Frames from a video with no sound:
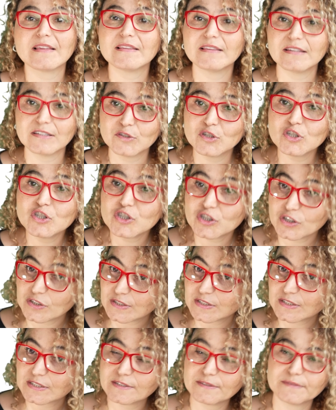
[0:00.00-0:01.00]
The
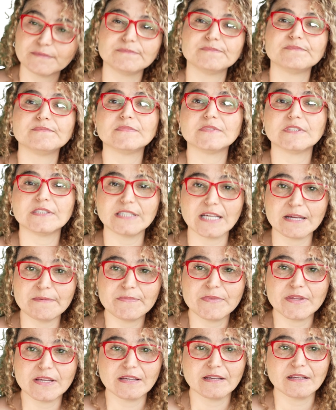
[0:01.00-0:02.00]
dishes, same
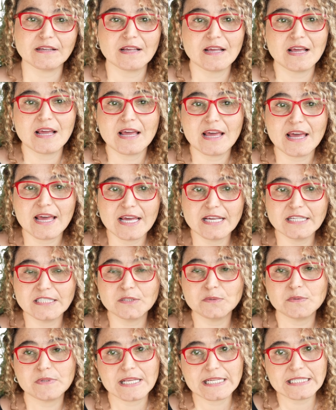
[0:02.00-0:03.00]
thing.
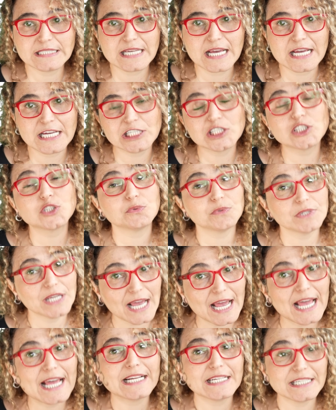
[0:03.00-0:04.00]
Ends with SH, we
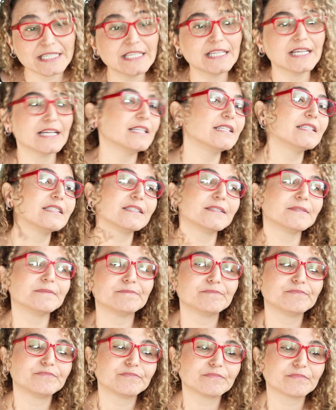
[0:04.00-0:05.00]
add ES.
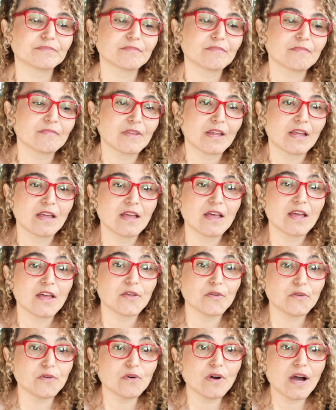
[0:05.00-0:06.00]

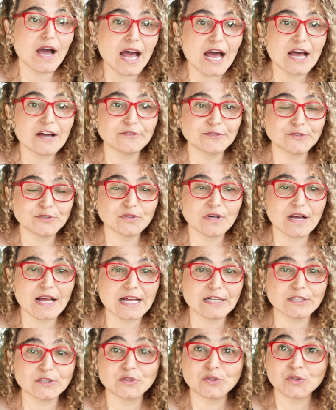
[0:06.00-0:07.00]
You have to
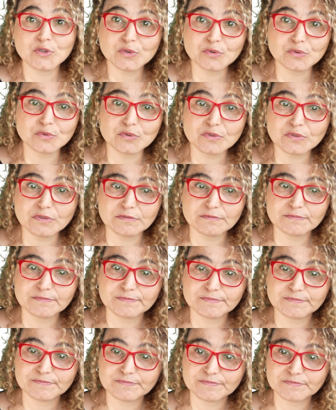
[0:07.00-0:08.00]
add 2
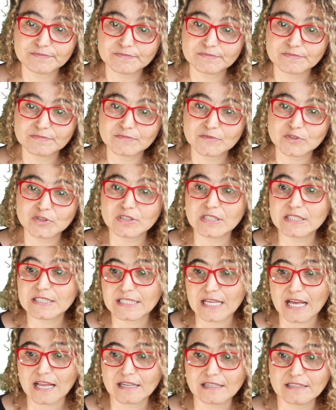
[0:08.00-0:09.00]
to the
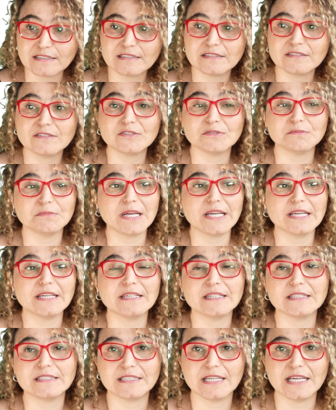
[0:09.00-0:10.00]
salad to make
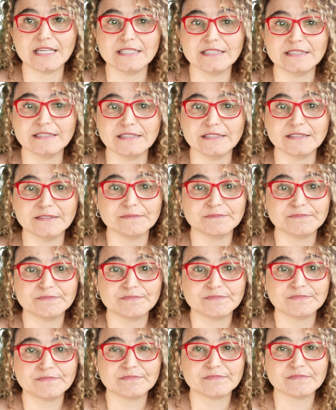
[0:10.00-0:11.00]
it tasty.
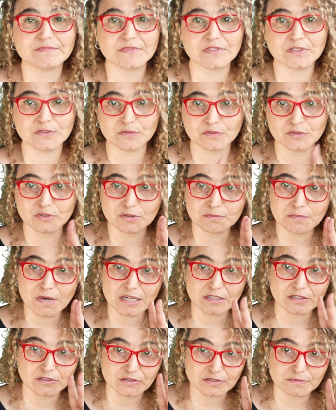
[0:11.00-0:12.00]
2
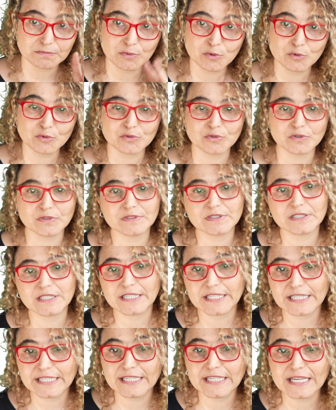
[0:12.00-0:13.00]
tomatoes, plural.
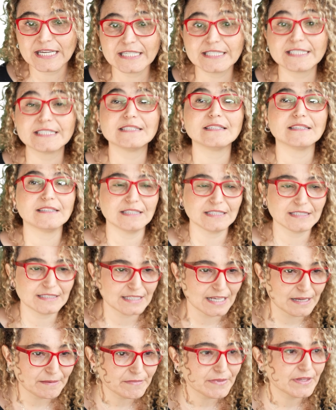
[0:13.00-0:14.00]
ES, the
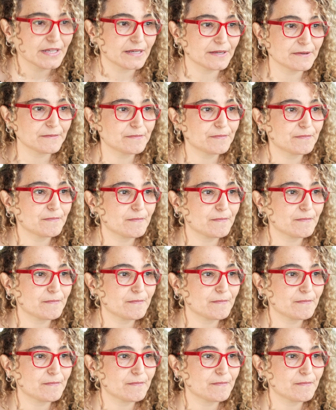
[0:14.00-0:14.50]
same thing.